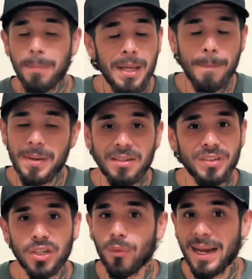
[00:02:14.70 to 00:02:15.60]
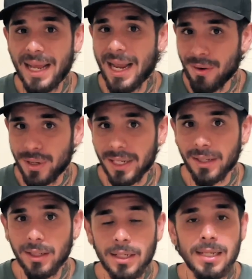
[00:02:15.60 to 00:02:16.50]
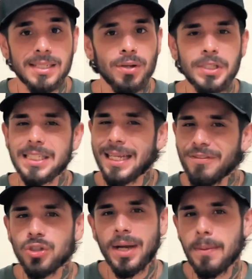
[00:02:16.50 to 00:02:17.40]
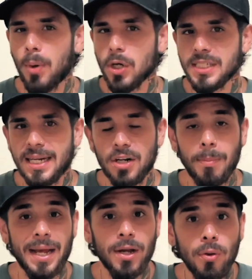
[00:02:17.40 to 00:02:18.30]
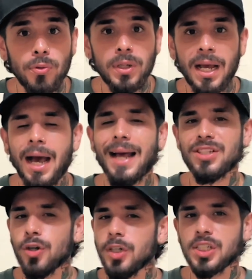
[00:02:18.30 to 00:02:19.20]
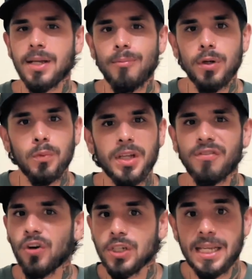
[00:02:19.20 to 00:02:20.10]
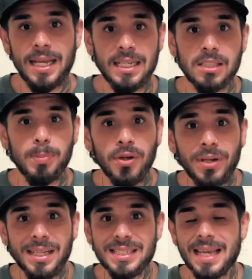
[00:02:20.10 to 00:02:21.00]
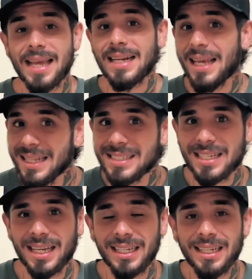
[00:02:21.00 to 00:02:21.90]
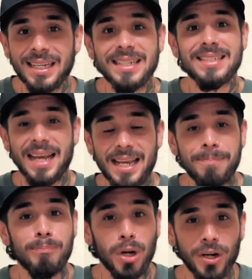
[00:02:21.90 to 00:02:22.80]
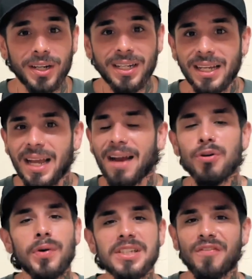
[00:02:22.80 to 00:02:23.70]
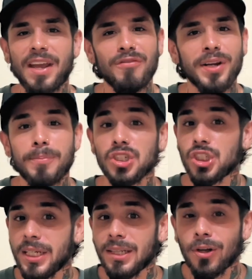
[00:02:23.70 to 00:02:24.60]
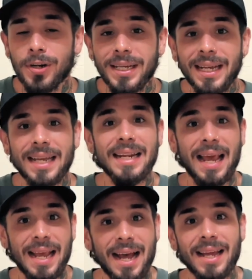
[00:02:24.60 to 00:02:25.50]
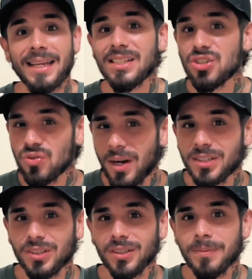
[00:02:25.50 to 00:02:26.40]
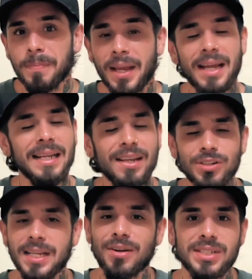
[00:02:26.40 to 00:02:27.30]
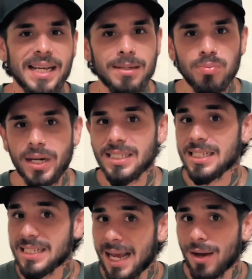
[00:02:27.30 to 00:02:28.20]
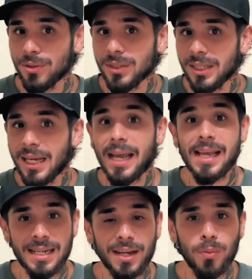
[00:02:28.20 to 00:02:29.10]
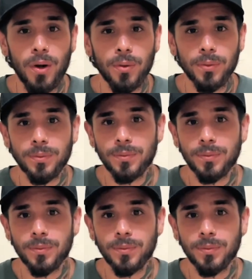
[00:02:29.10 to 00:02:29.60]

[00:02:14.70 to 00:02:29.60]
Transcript: be a bit of a gray area. So instead of trying to parse it out on my own, I turned to someone with first-hand experience and insight, Dan Burke, everyone's favorite machine learning and AI instructor. And here's how Dan breaks it down, and I quote,